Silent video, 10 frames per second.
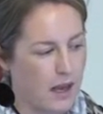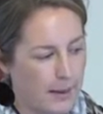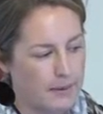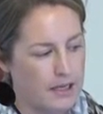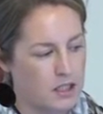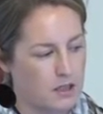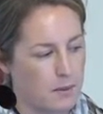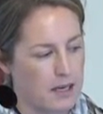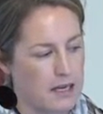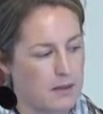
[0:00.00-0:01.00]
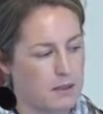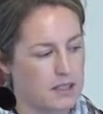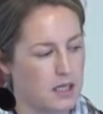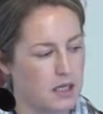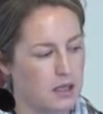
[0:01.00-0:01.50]
a pleasure to be here,
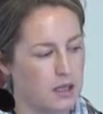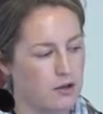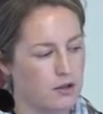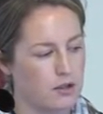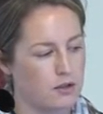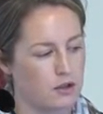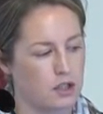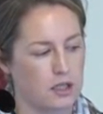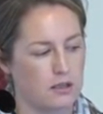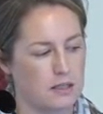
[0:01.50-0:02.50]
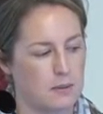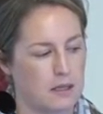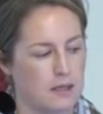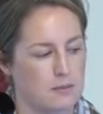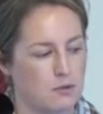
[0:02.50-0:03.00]
particularly who saw Sheila speak
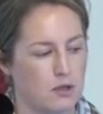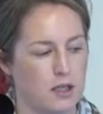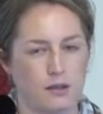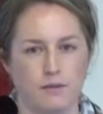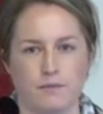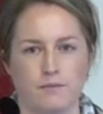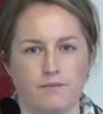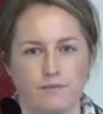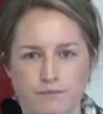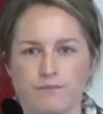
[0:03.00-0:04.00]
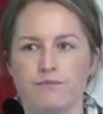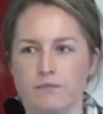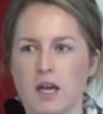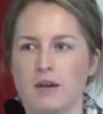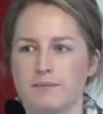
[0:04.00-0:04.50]
this morning?
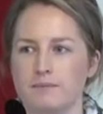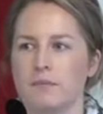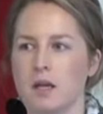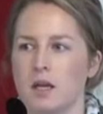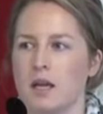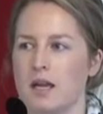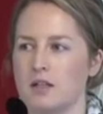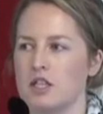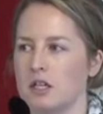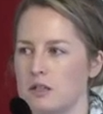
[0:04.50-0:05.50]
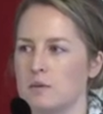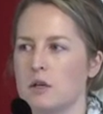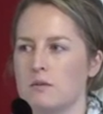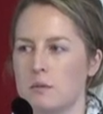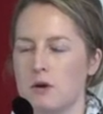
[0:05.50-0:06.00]
Yeah. And Sheila's
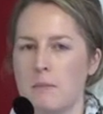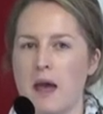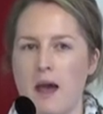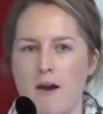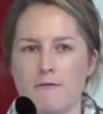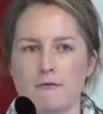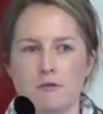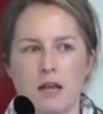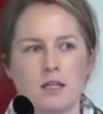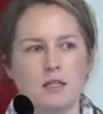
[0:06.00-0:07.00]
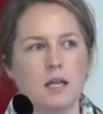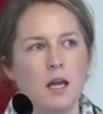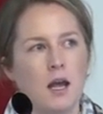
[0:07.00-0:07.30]
words were pretty powerful, and